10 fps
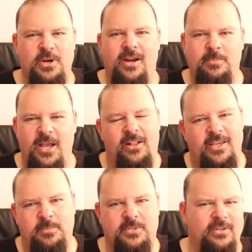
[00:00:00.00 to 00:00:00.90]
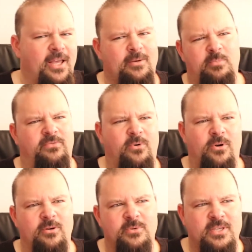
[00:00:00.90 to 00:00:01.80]
trying to be all hipster like
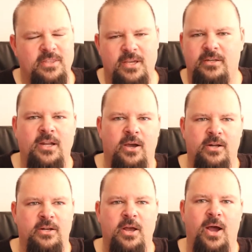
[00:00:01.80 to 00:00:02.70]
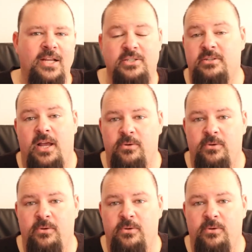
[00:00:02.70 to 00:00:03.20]
before it was a thing. No. I